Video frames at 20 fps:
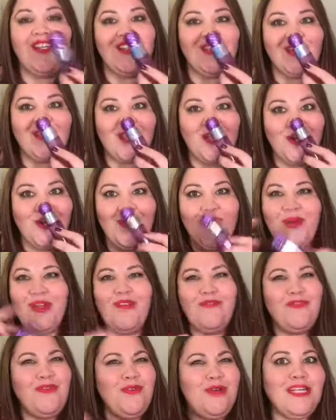So
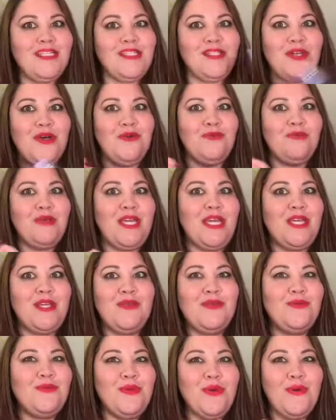if you guys know me,
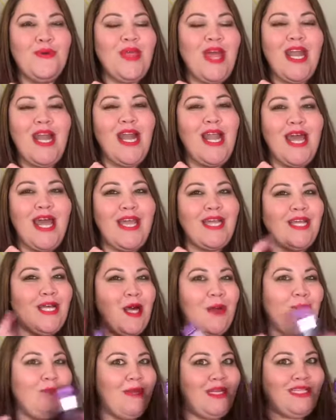you know that I like
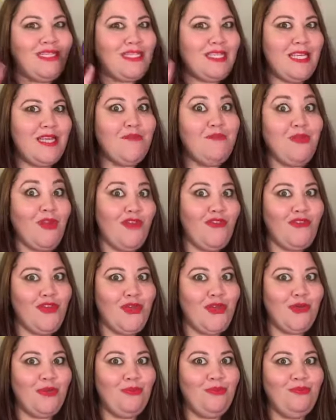a musky
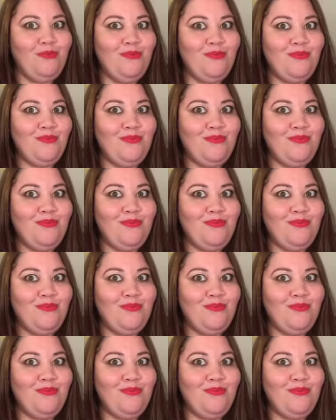perfume.